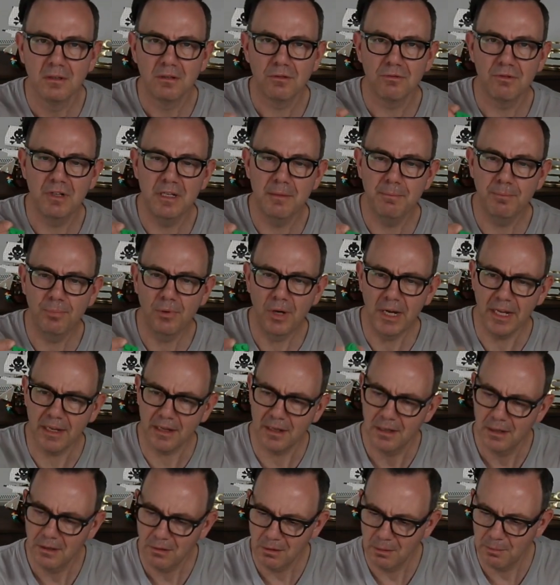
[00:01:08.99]
green
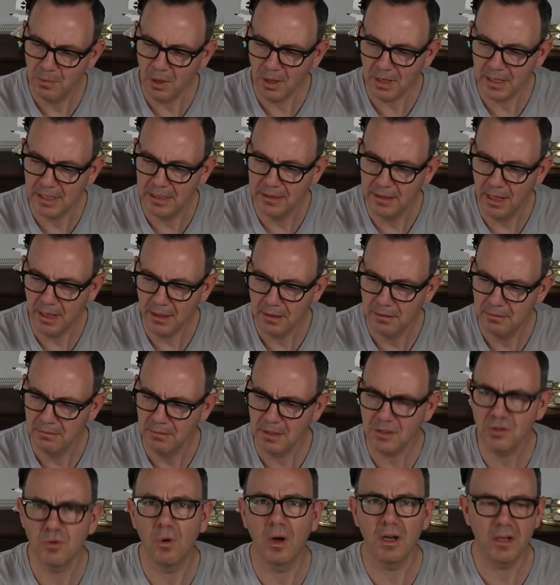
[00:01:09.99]
brick. Oh, I'm liking
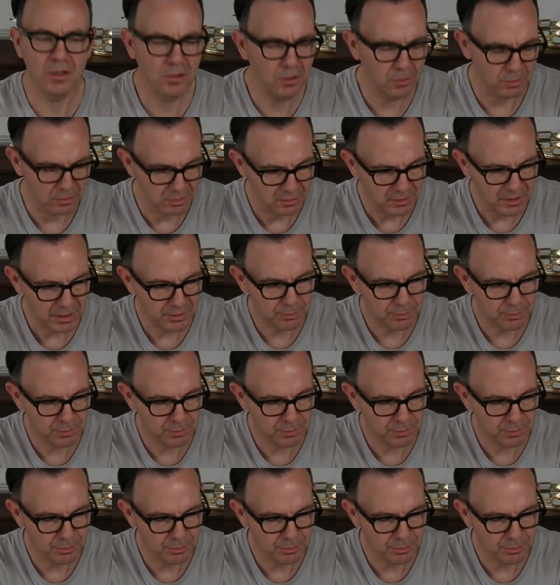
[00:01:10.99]
that. That's quite cool.